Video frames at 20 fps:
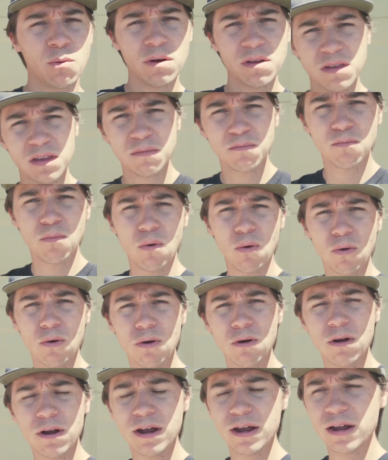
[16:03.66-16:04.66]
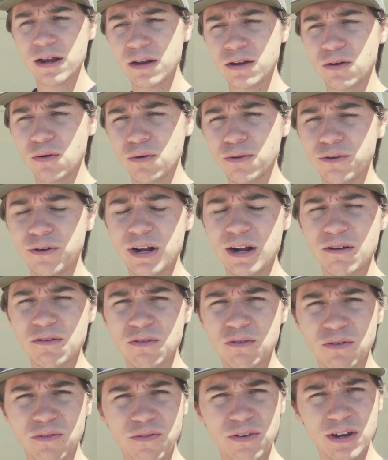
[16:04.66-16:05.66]
you want to see more northern
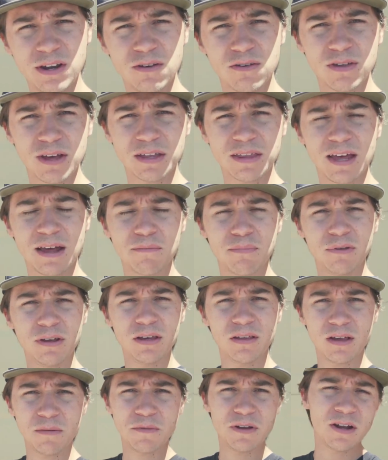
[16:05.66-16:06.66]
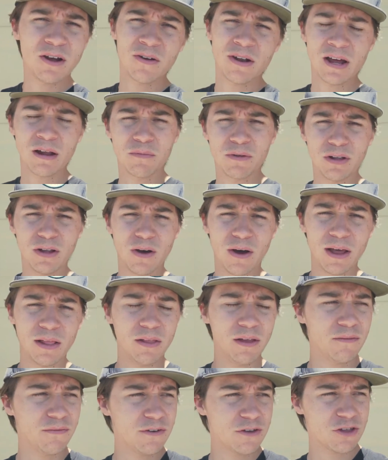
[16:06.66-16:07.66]
Arizona videos like that, please let me know down below. I
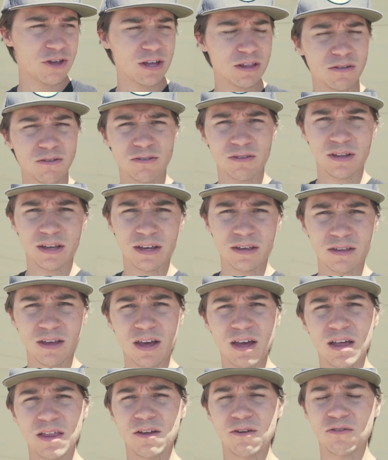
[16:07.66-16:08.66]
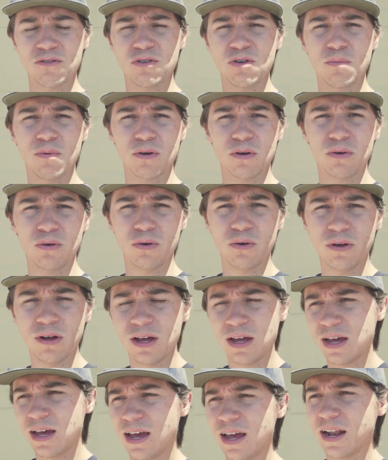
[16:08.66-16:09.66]
love fishing at those lakes. They're super cool,
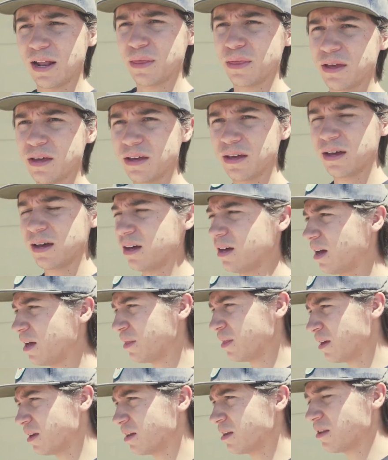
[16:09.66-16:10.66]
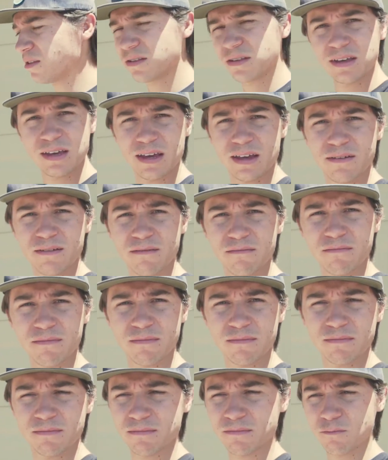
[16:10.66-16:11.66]
and I think uh, I think it doesn't get
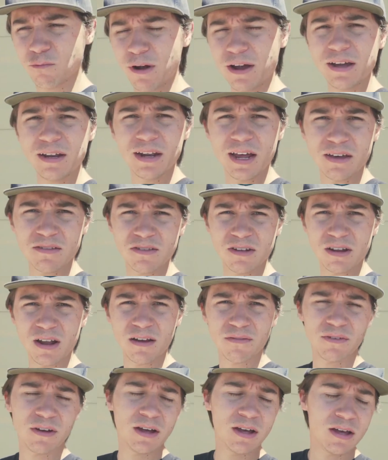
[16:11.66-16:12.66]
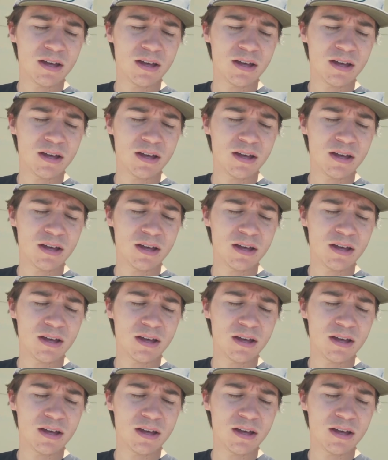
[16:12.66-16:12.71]
recognized enough.